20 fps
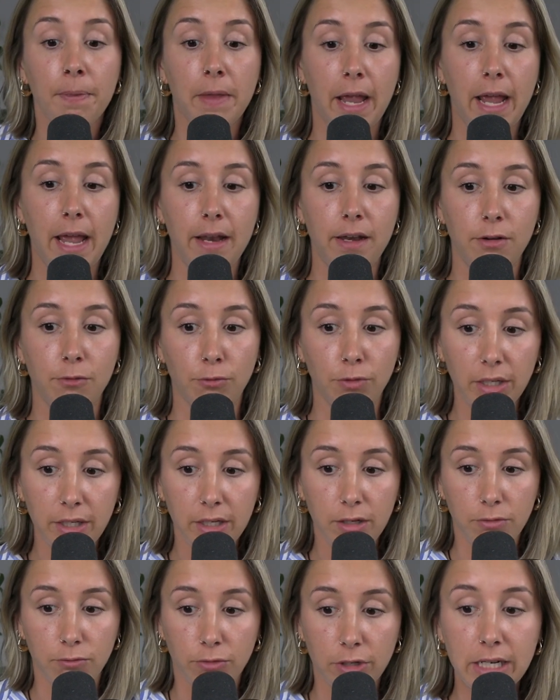And it
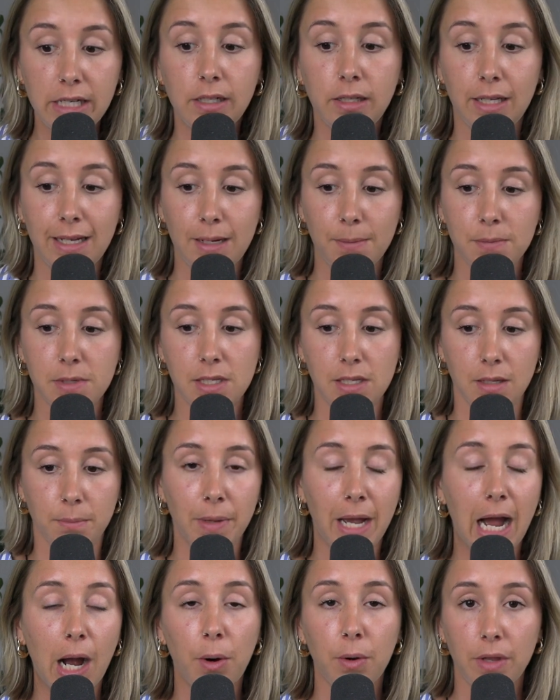really reclaims the
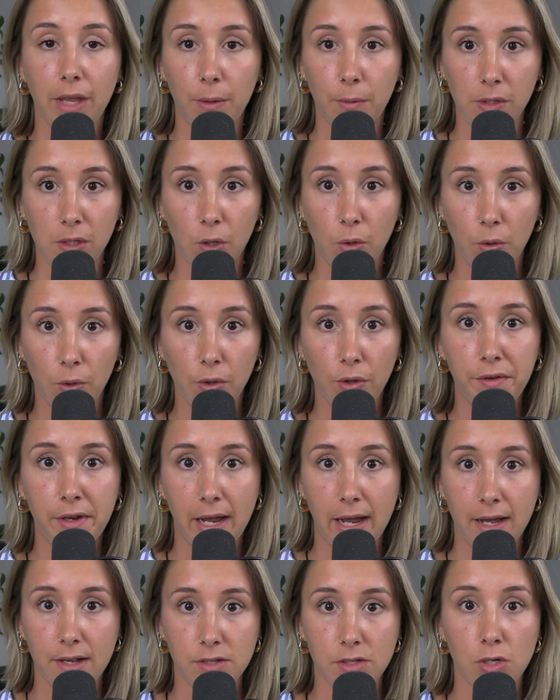power that we hold
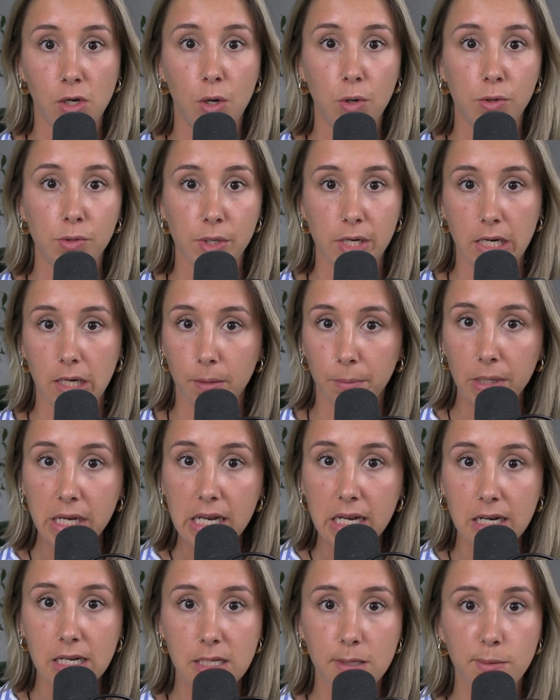as co-creator
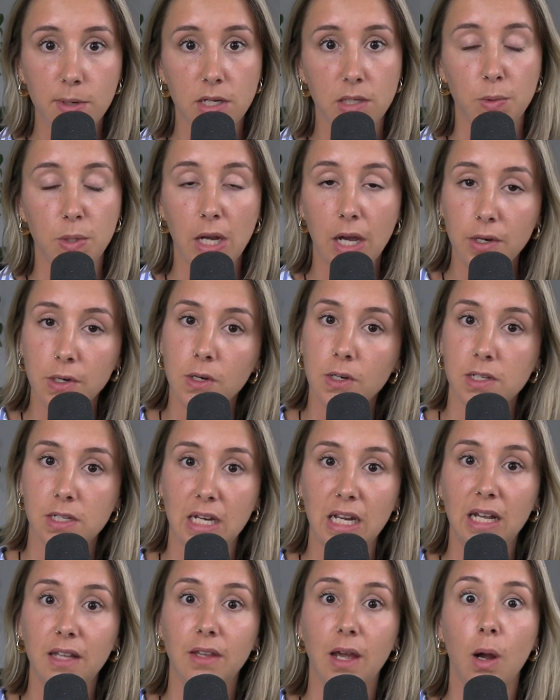beings, because we
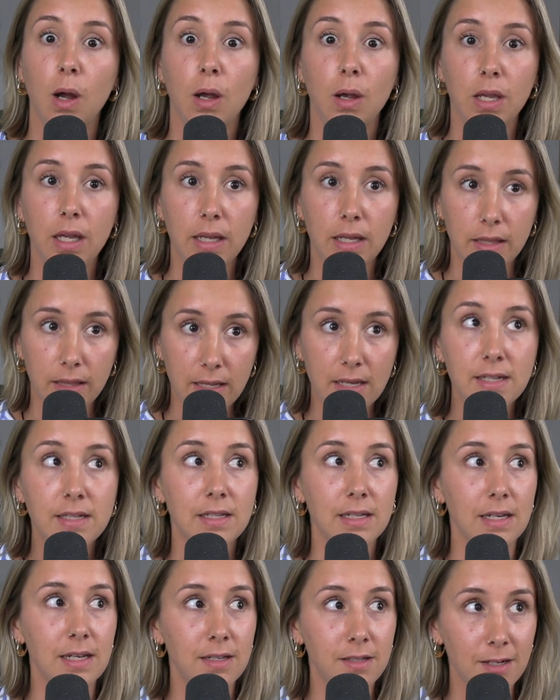understand that
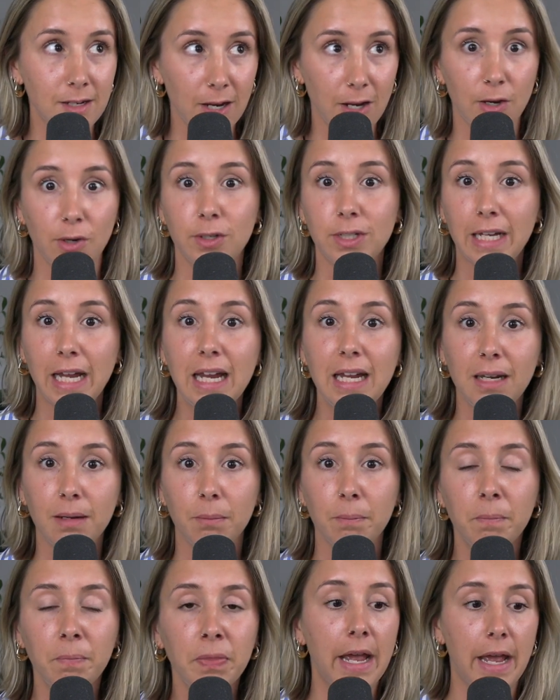this is an inner
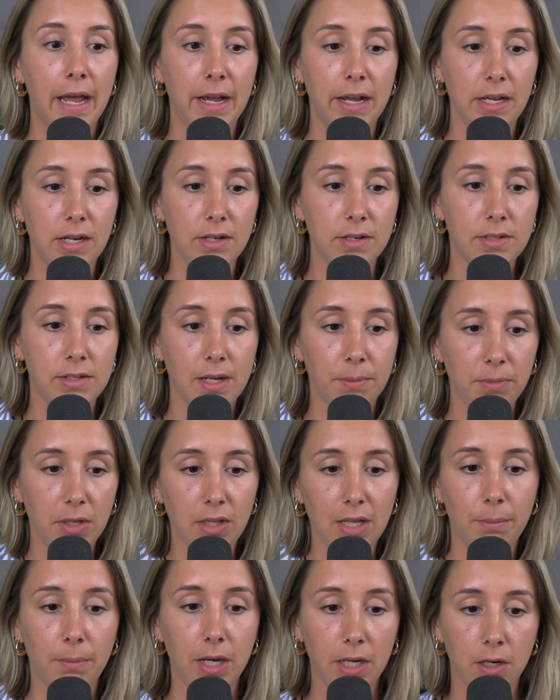game. And something
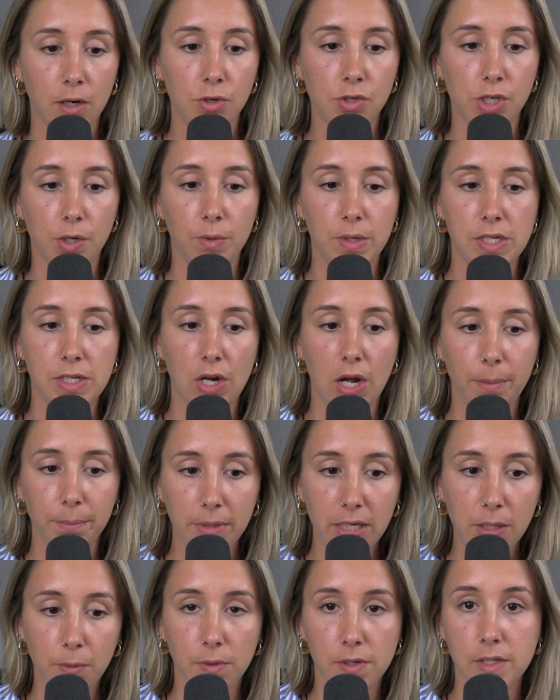that my coach always taught
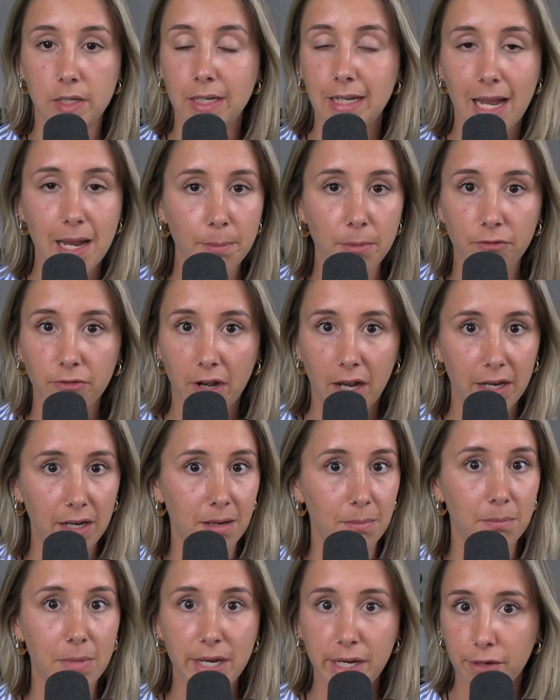me was to gamify
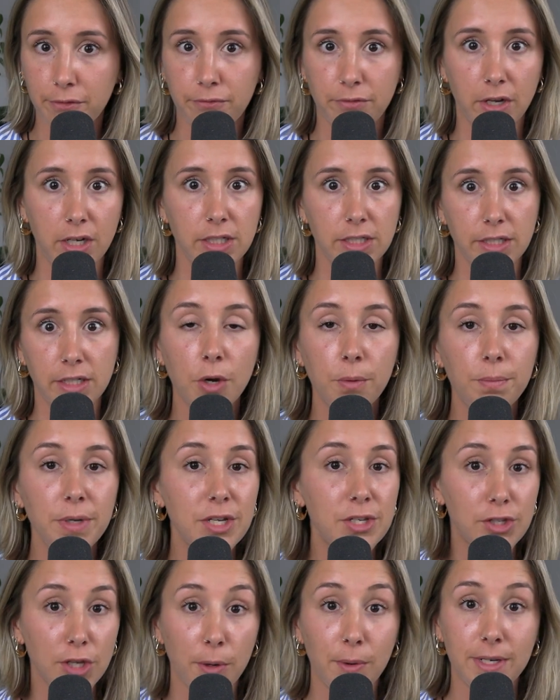it, make it fun. Don't be
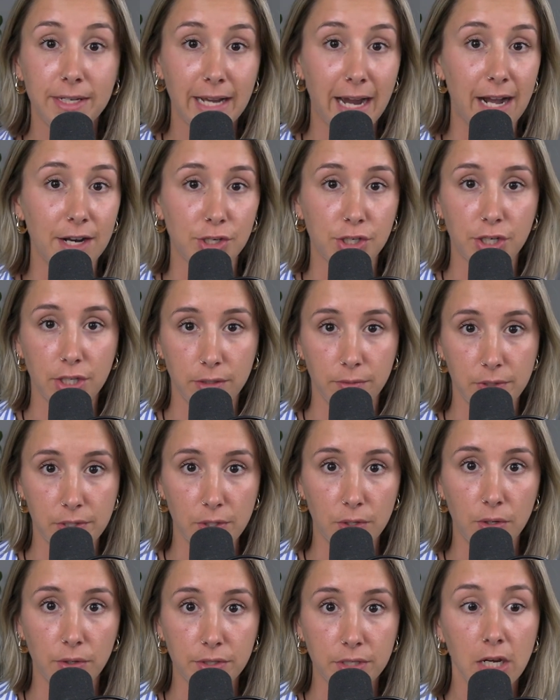so attached to the
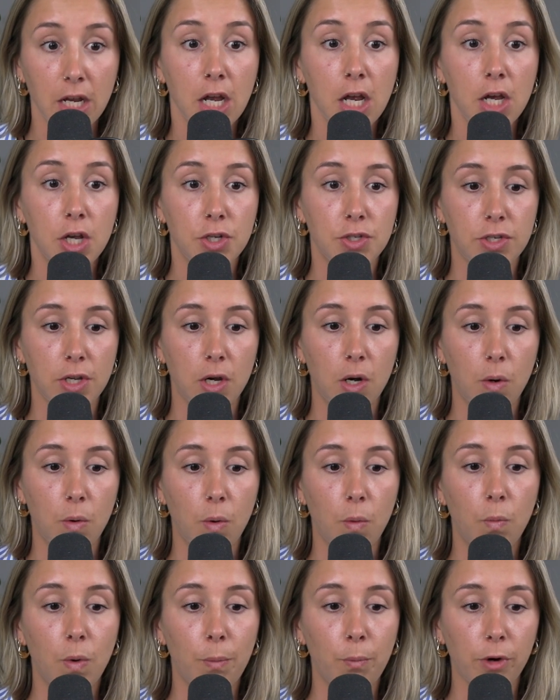result.
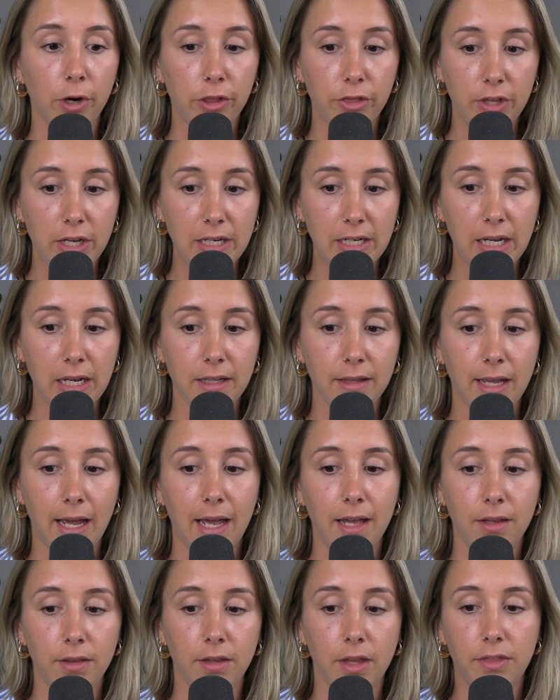So when we're thinking
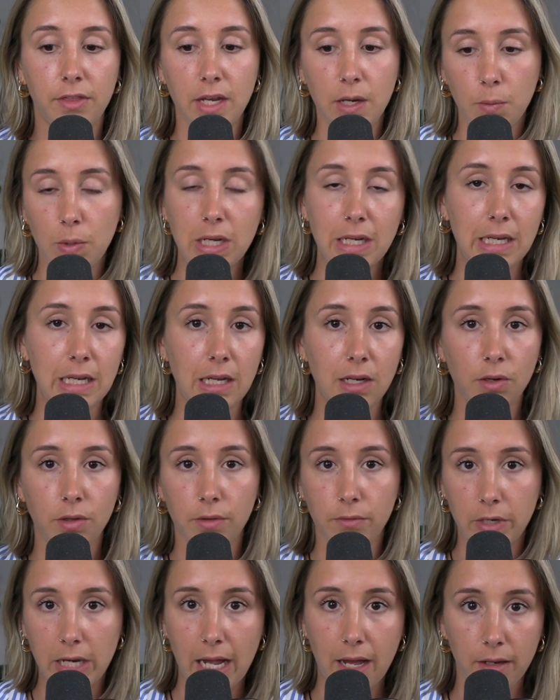that the thing we need or
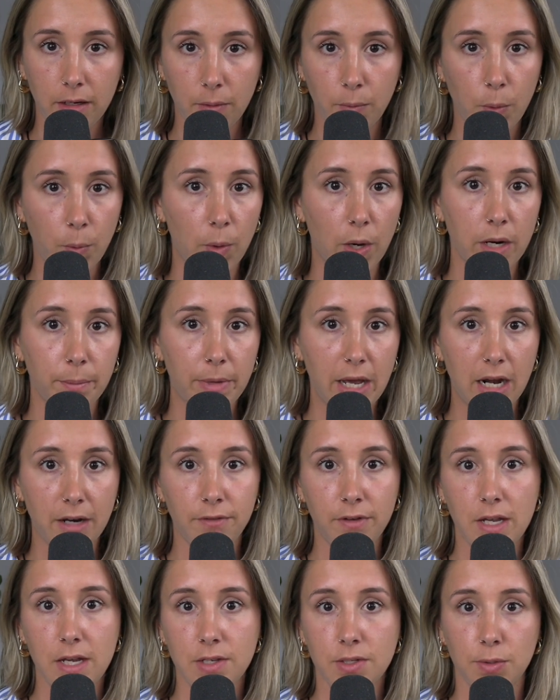the reality we want to
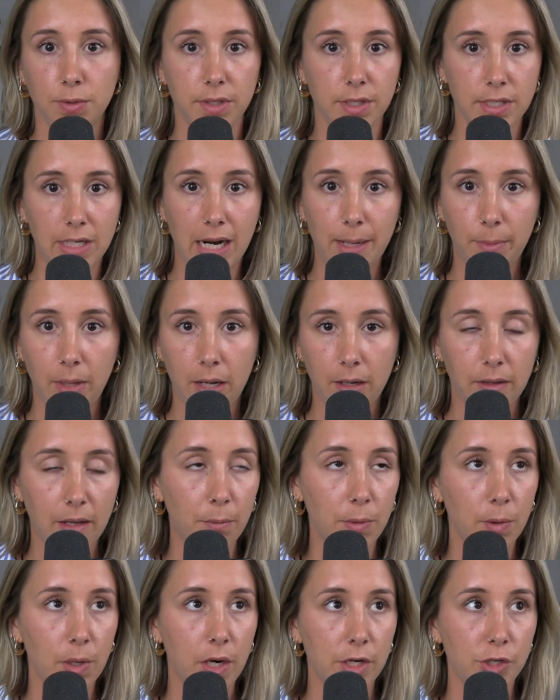manifest or the timeline
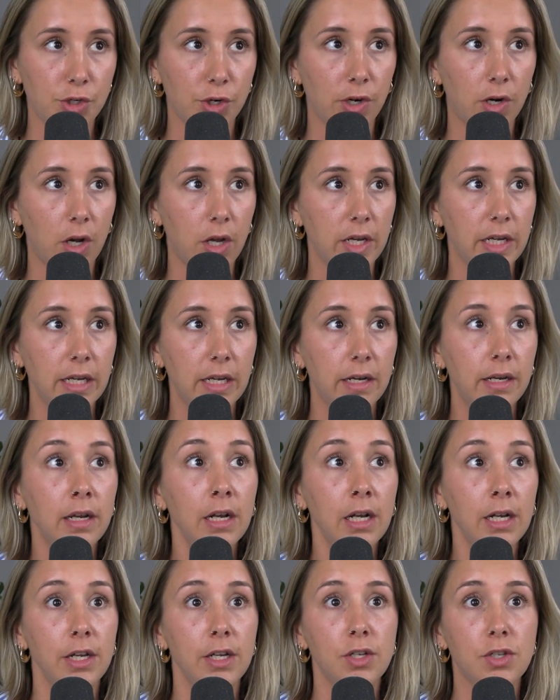that we want to draw in
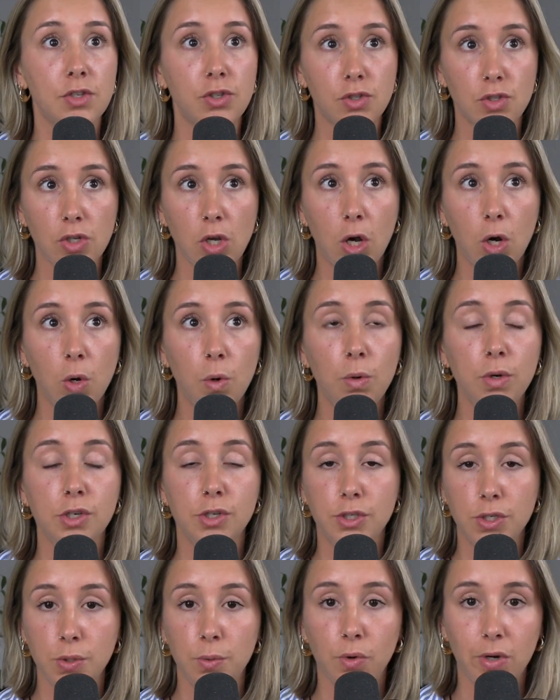is so
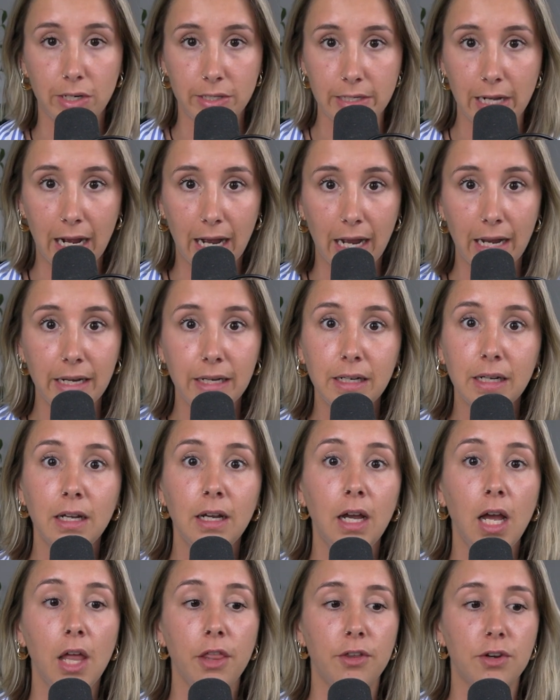do or die,
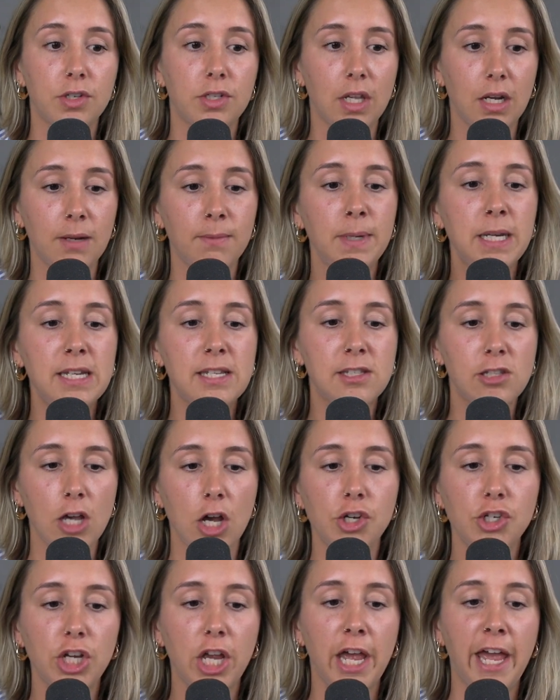there's going to be
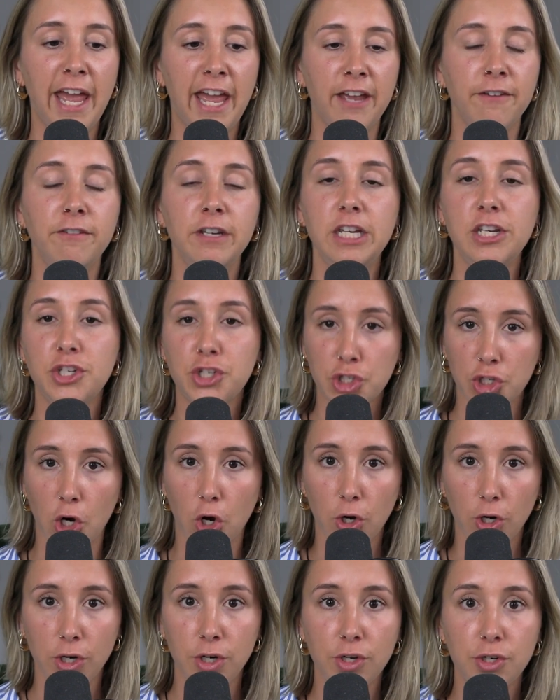such a heavy
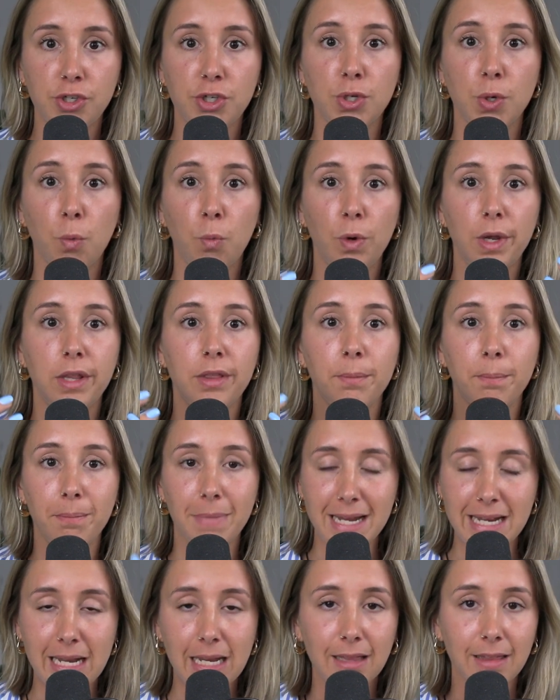charge with
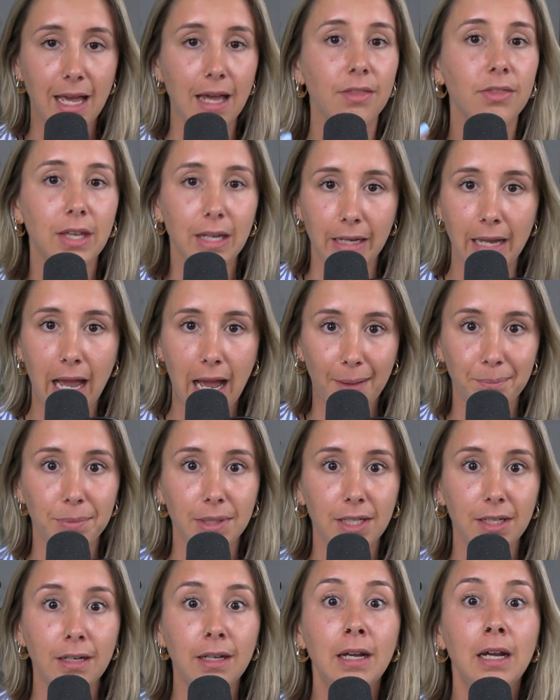making that thing
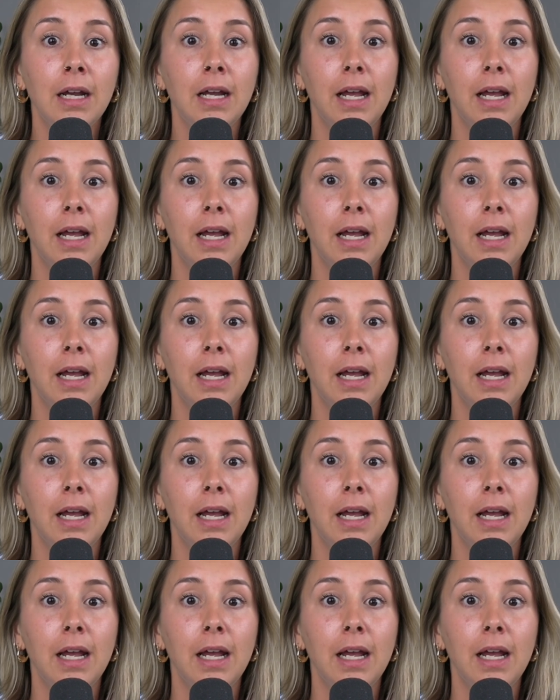happen.